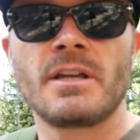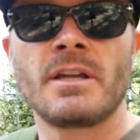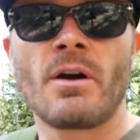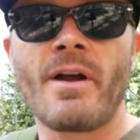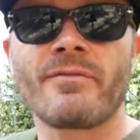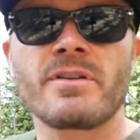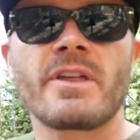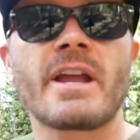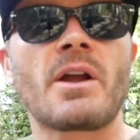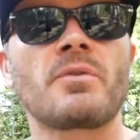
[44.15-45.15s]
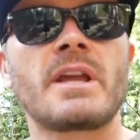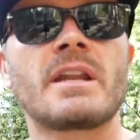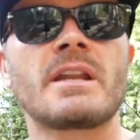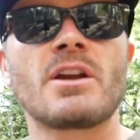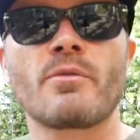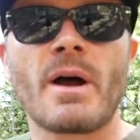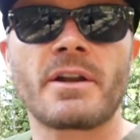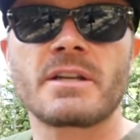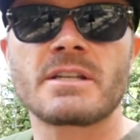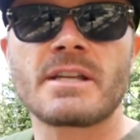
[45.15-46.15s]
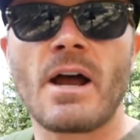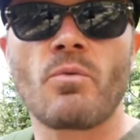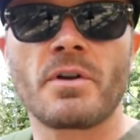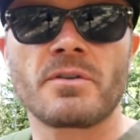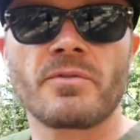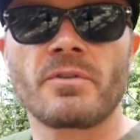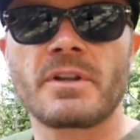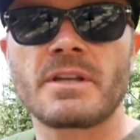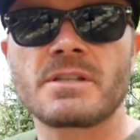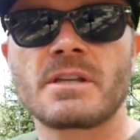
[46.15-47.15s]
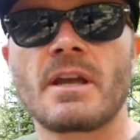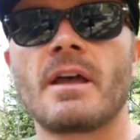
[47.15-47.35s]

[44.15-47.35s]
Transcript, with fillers: You know, everything I read and hear about it is how wonderful it is,